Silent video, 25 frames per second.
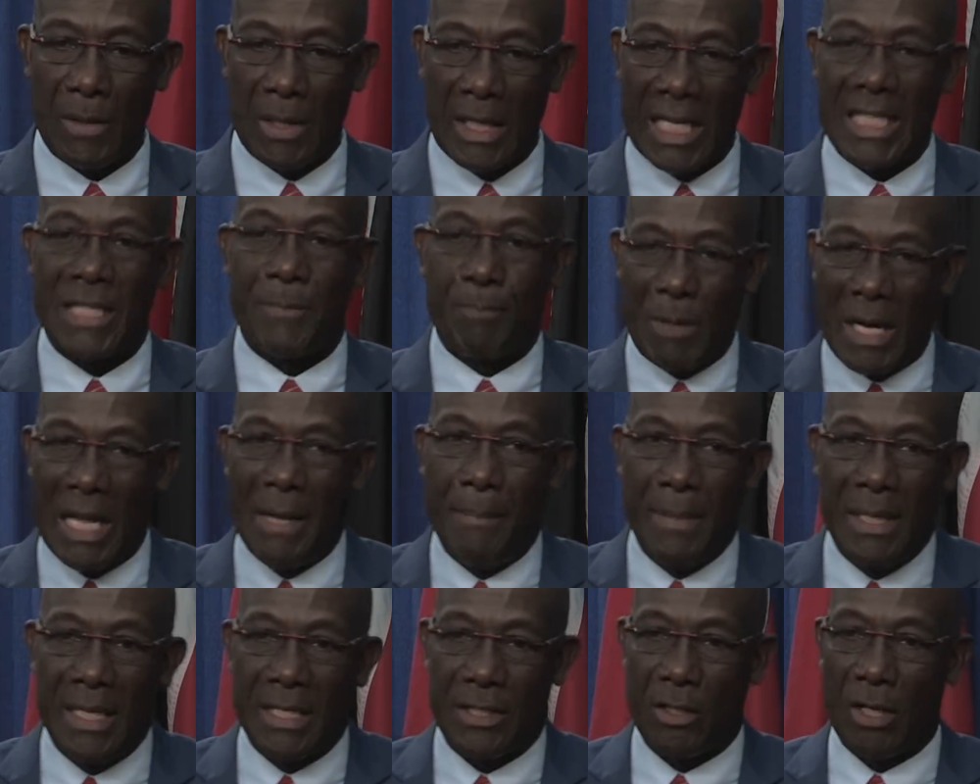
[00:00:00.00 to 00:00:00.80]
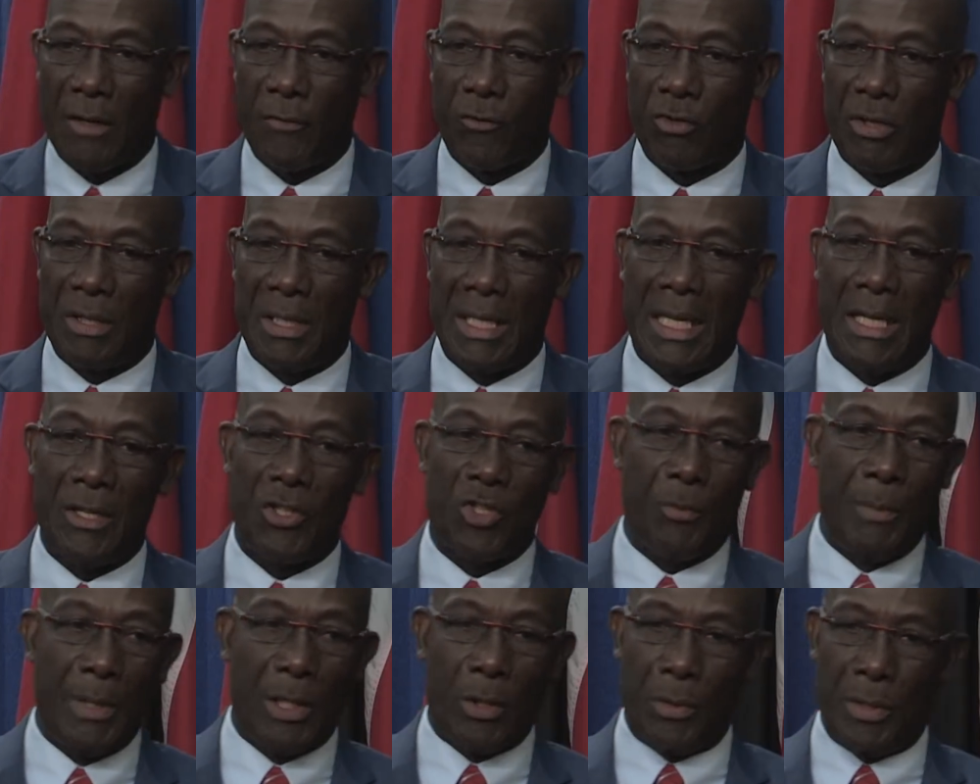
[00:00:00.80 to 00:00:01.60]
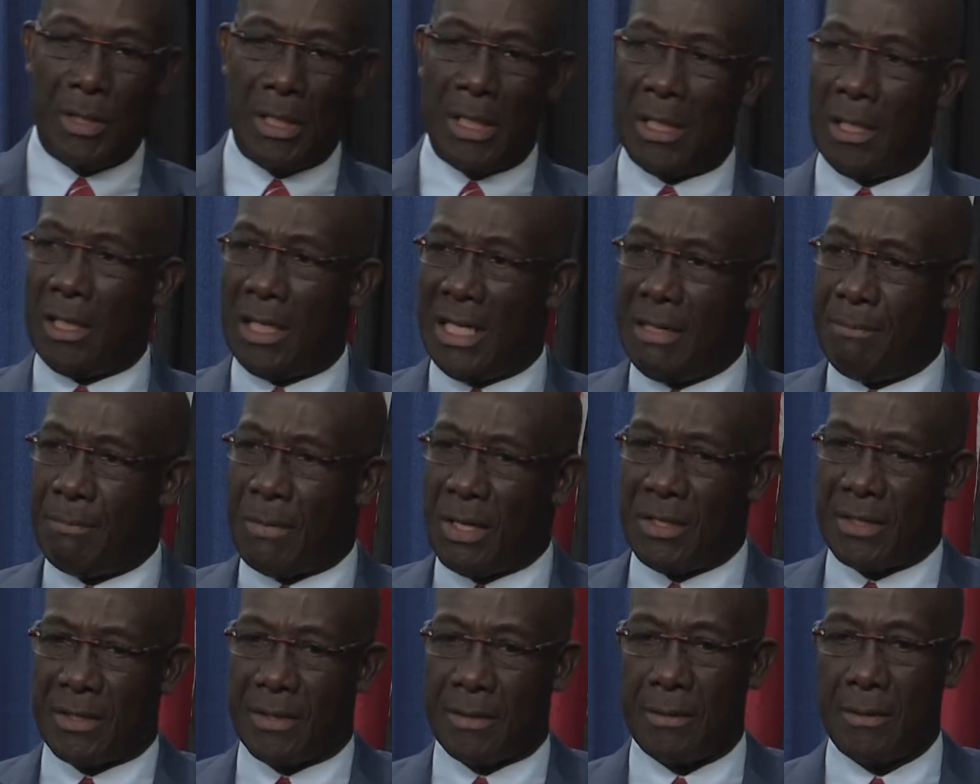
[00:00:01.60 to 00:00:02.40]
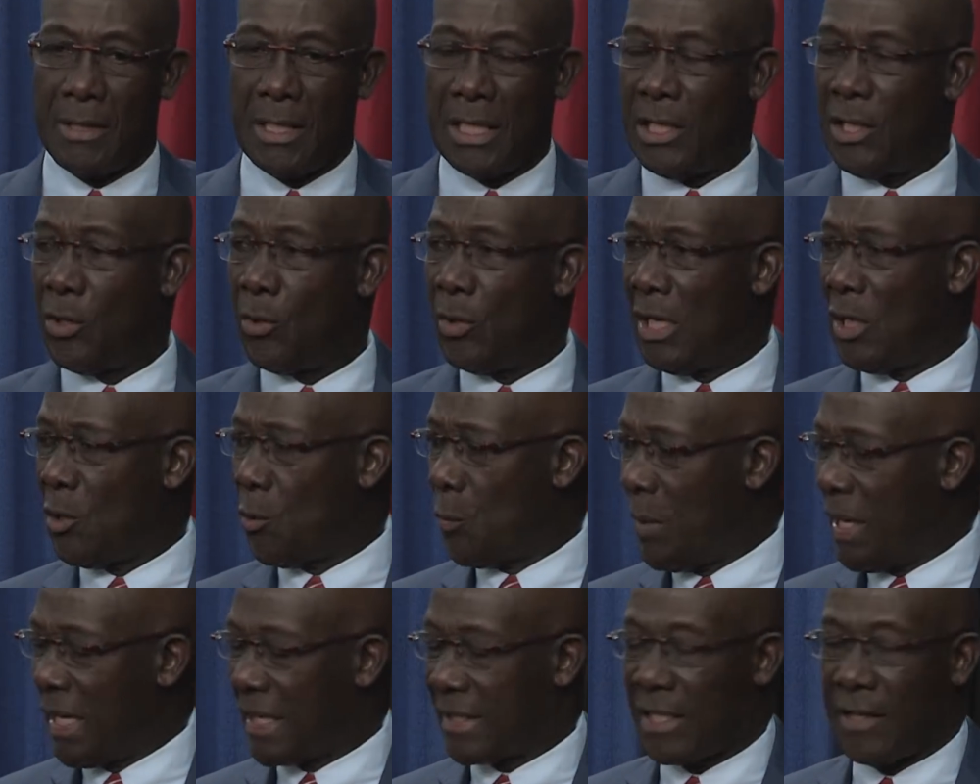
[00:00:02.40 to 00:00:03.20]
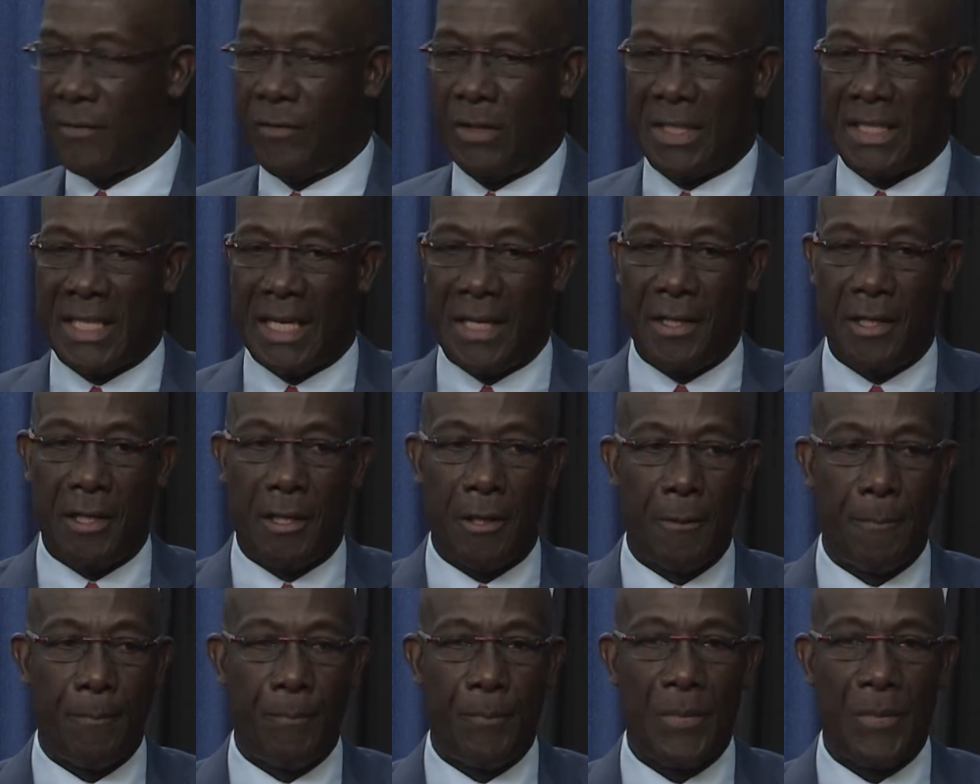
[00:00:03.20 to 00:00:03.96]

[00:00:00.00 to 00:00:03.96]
as Prime Minister of Trinidad and Tobago in the early months, in the early weeks of her tenure,